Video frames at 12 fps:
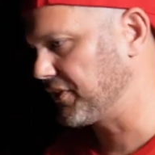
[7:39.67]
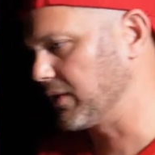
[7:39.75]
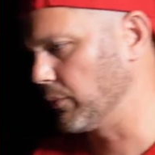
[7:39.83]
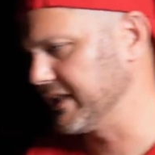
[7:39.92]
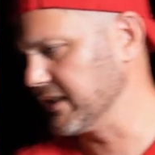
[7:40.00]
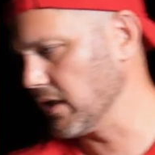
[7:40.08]

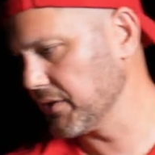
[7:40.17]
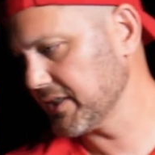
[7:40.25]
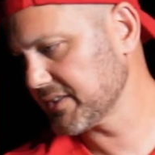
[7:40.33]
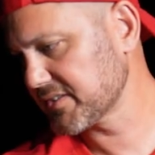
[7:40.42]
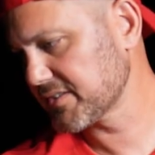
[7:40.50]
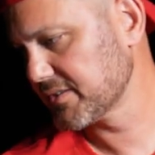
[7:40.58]
thing we
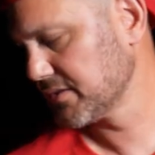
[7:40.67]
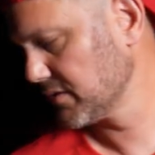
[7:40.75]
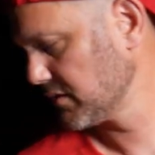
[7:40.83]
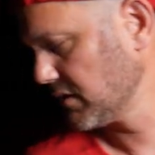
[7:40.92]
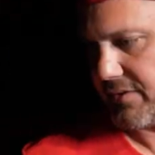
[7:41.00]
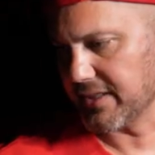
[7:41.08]
noticed,
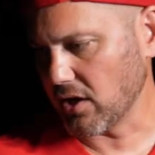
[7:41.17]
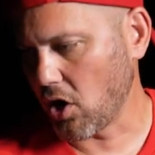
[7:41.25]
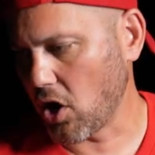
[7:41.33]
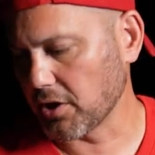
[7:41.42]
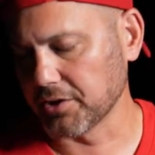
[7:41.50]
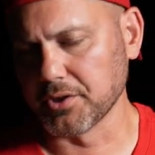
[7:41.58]
the
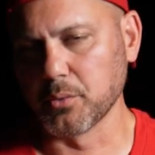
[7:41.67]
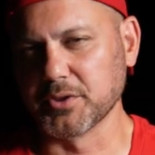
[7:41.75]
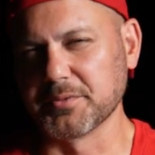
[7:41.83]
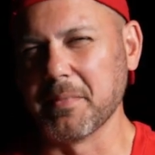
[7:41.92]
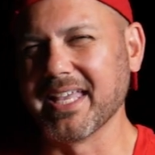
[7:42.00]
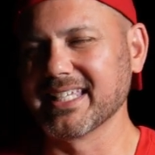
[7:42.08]
auger
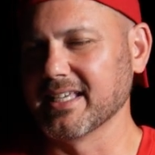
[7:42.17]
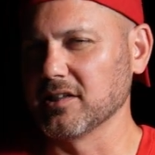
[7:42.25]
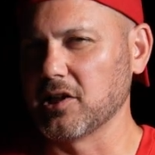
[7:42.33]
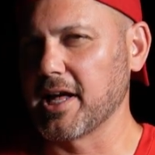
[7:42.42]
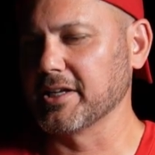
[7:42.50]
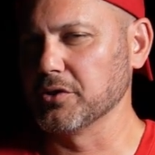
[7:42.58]
was making a
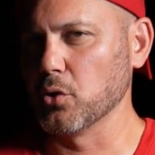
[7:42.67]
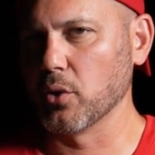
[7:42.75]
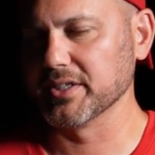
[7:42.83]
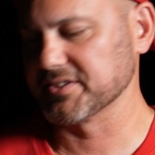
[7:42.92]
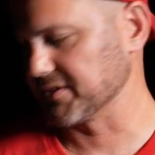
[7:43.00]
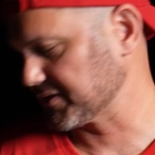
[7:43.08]
lot of
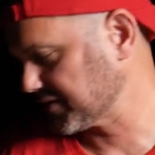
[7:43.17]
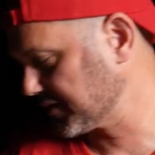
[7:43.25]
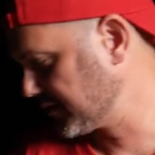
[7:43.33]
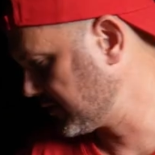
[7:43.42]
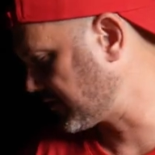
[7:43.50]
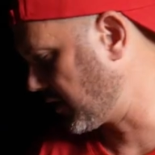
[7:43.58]
noises.
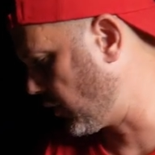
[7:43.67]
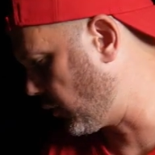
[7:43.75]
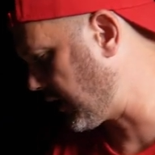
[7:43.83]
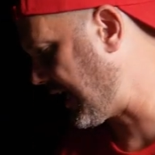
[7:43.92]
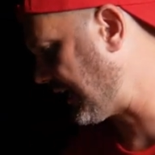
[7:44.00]
So when